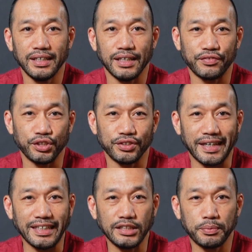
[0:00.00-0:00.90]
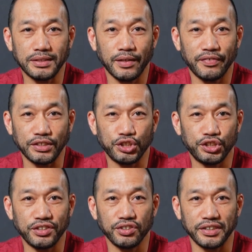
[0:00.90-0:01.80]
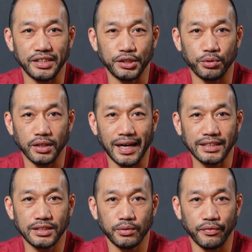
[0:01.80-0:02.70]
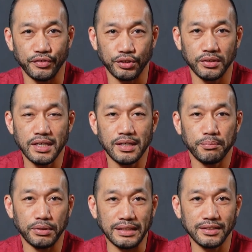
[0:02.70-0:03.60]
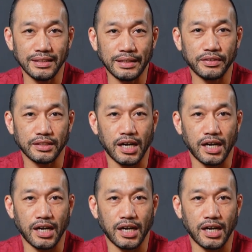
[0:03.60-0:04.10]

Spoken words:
If there is any specific jiu-jitsu gear you would like us to review, please leave us a